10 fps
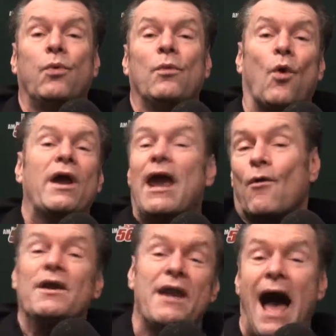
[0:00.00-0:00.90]
We're
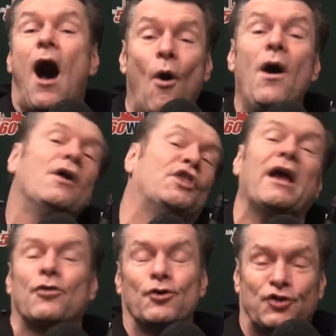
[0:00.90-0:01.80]
hearing now the
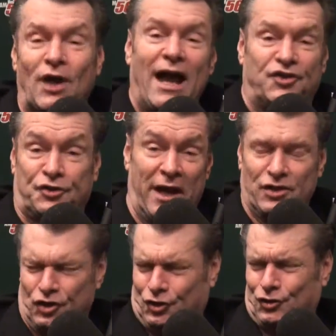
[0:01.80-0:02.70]
other side
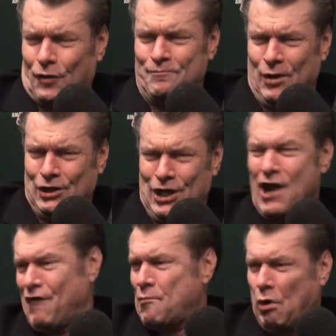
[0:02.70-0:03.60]
saying, this is
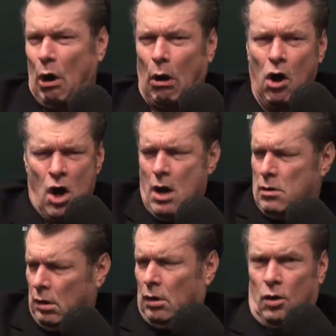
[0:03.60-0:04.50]
unbelievable.
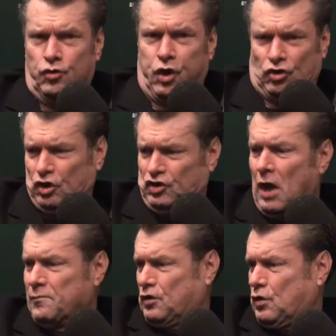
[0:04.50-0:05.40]
Earl, this is
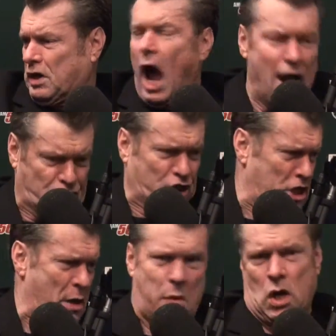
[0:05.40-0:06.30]

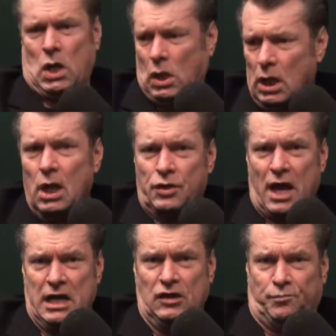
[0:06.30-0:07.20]
unconscionable
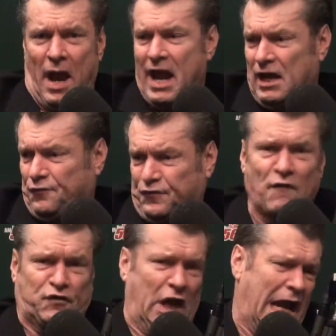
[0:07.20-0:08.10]
that he's paying
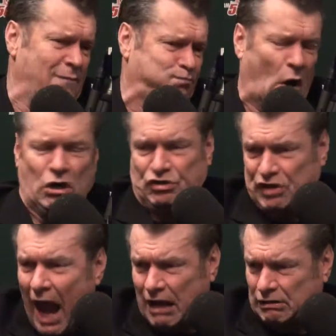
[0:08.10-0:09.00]

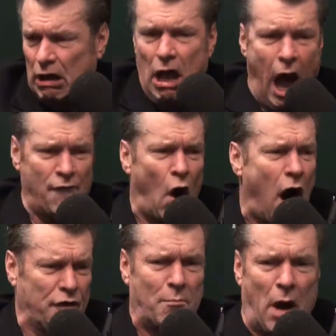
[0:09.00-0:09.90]
15% of
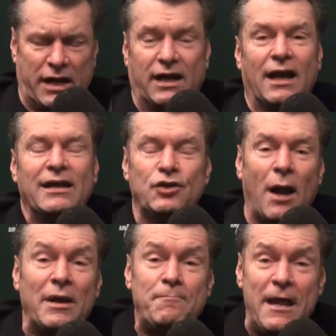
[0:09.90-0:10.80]
all the money. You know
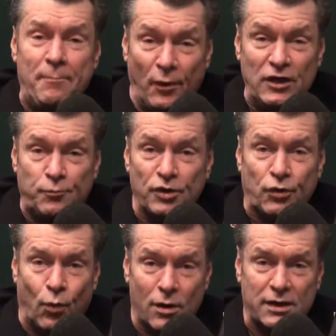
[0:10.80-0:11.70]
how many people he's put
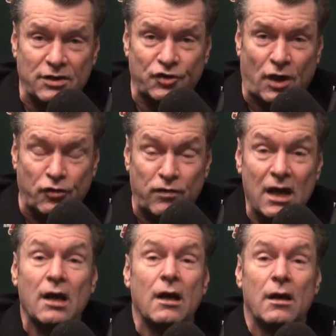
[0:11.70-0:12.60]
to work in this country?
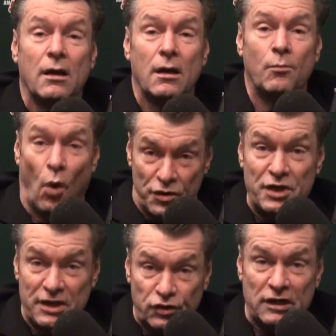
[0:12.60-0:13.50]
More
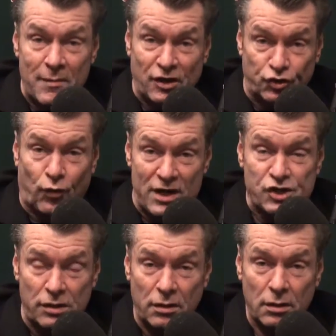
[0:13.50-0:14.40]
than this
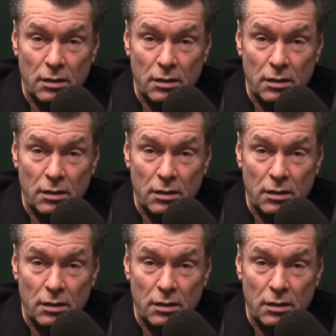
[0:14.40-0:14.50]
administration.